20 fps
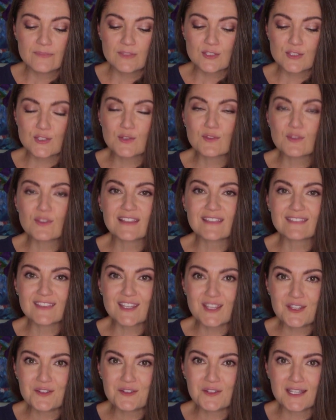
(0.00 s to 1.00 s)
Do you think
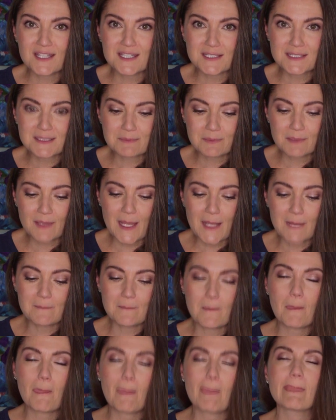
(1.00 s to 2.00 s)
that you could
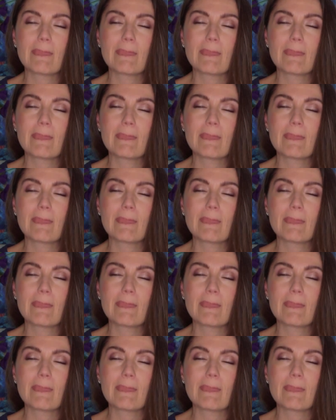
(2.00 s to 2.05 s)
explain?